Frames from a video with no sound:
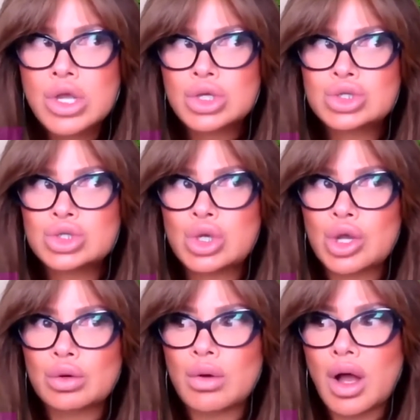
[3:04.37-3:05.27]

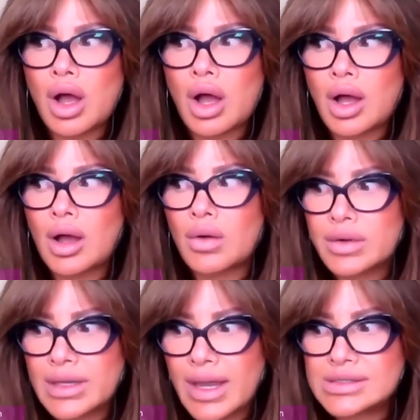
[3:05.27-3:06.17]
So, uh,
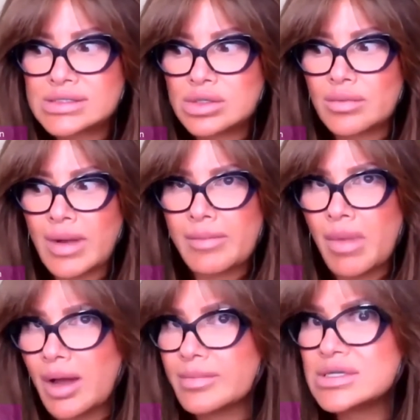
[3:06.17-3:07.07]
okay, so my
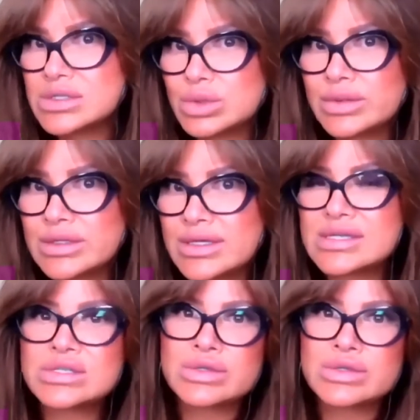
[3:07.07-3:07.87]
mom is doing this.